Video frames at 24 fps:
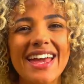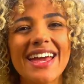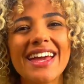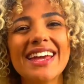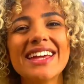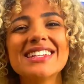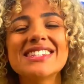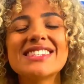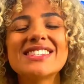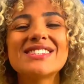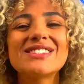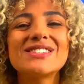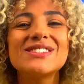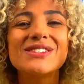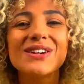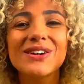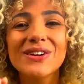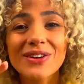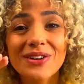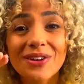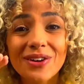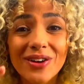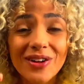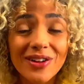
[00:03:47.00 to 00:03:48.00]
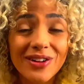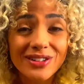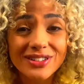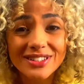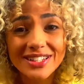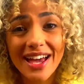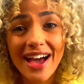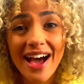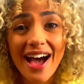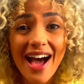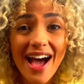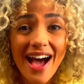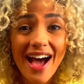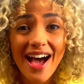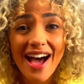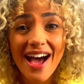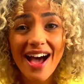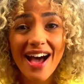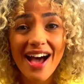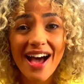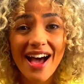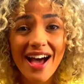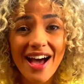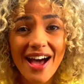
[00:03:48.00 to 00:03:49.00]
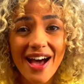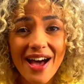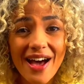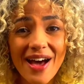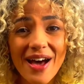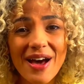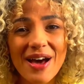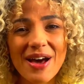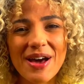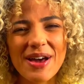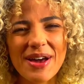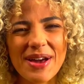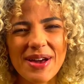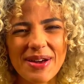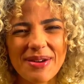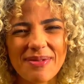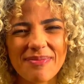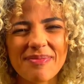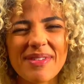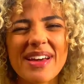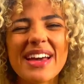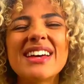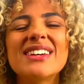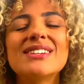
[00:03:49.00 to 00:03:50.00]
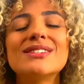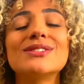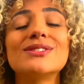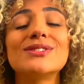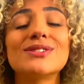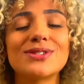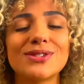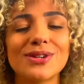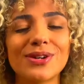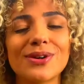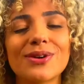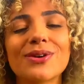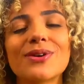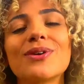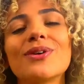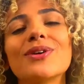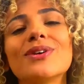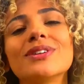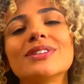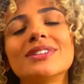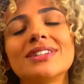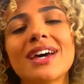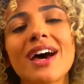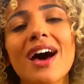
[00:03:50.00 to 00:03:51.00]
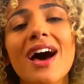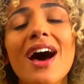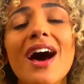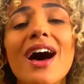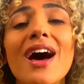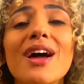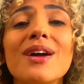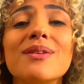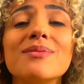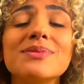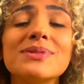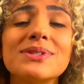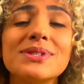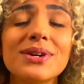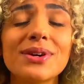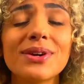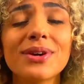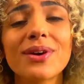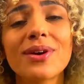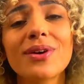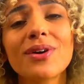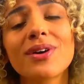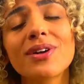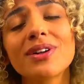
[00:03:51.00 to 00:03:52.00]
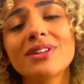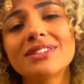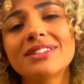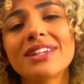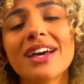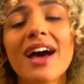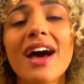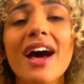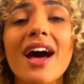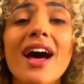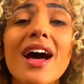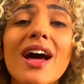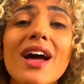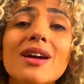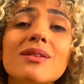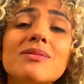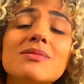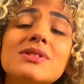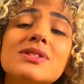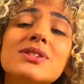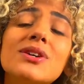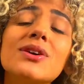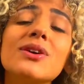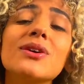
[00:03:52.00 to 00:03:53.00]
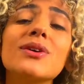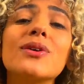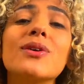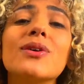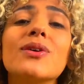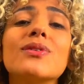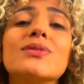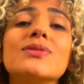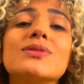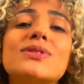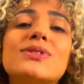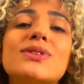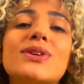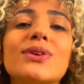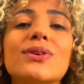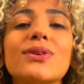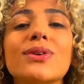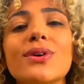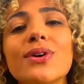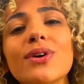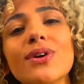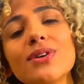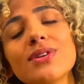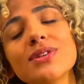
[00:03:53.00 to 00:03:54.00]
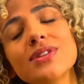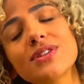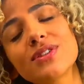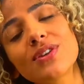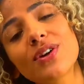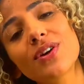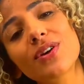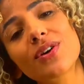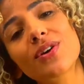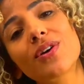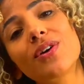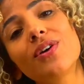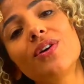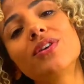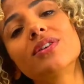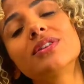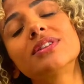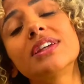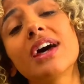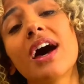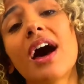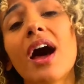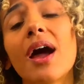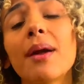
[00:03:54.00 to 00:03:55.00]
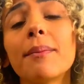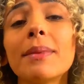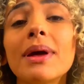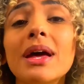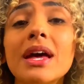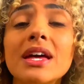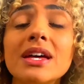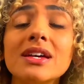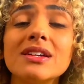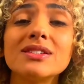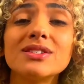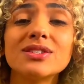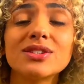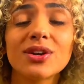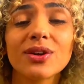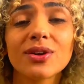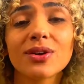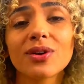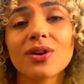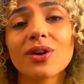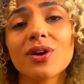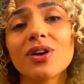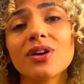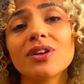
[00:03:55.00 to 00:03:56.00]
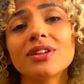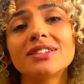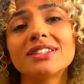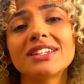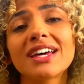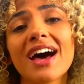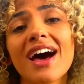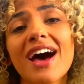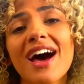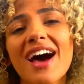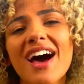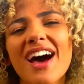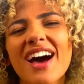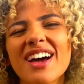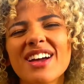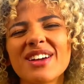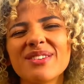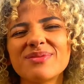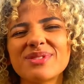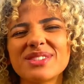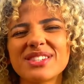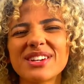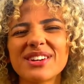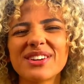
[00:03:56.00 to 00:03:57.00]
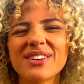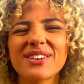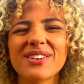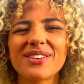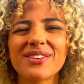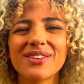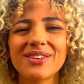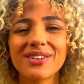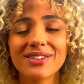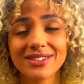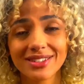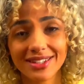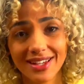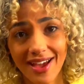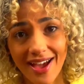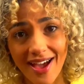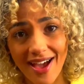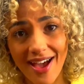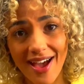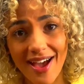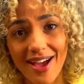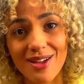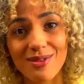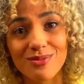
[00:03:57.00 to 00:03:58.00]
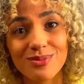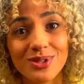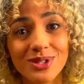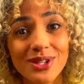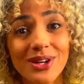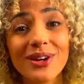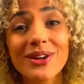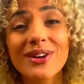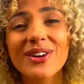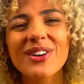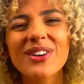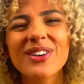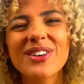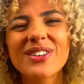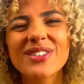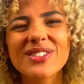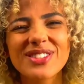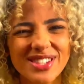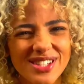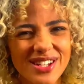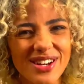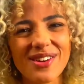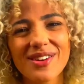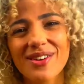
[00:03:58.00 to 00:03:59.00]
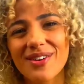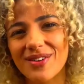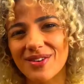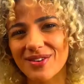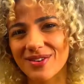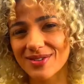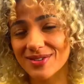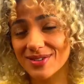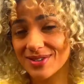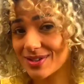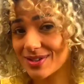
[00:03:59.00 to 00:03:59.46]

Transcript: It's circle time! Circle time, circle time, circle, circle, circle time, circle time, circle time, circle, circle,